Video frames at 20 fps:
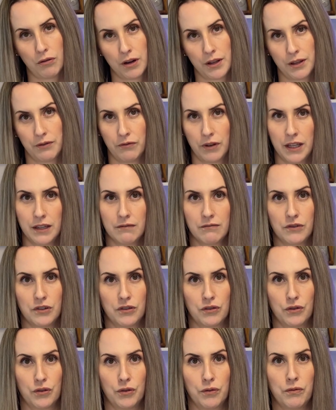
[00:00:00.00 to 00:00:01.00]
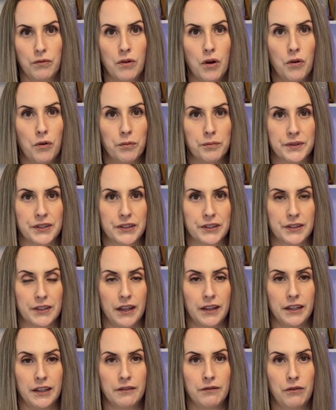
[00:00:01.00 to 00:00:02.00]
than what the homes are
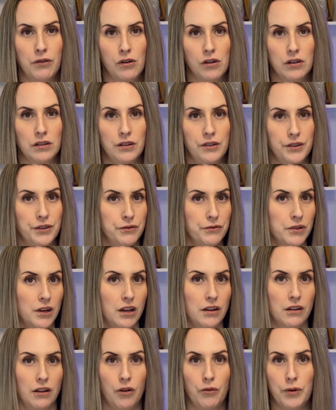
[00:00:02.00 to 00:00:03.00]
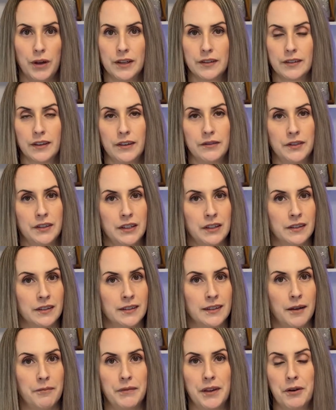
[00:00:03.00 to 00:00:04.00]
selling for, although not always. I've seen
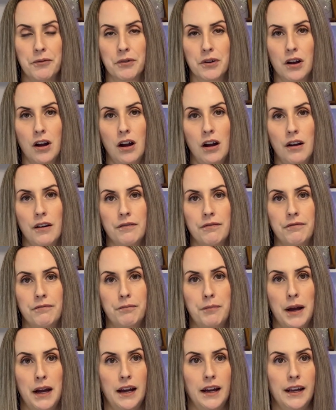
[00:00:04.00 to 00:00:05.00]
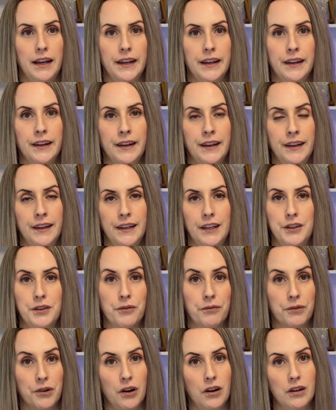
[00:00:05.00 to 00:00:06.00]
some that were off by in
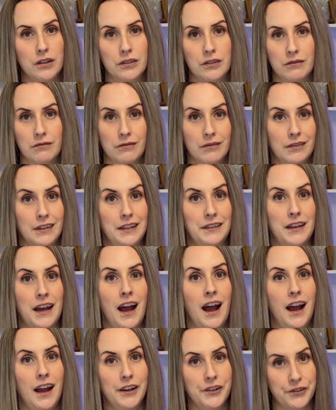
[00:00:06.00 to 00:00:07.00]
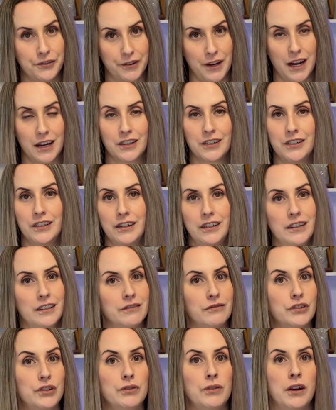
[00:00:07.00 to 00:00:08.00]
the high direction
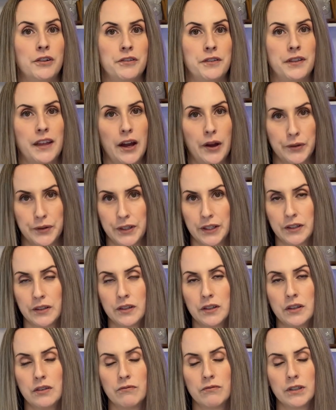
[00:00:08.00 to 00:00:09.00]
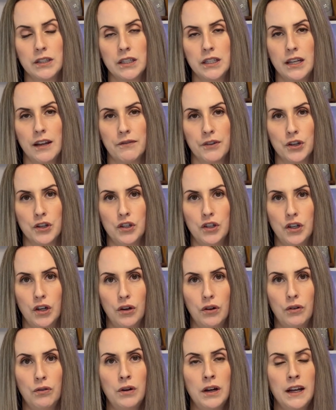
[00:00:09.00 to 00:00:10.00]
of 200,000. So you really never
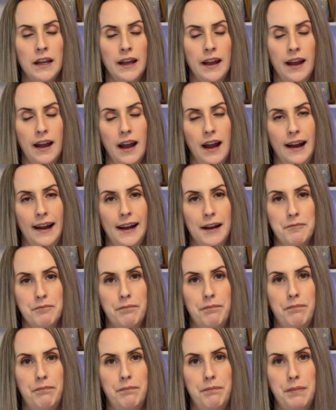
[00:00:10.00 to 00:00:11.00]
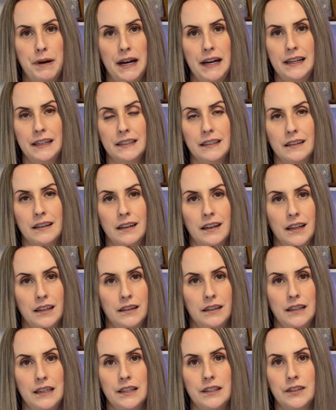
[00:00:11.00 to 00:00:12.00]
know. But
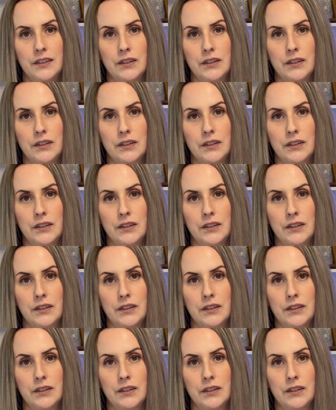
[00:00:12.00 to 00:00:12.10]
at least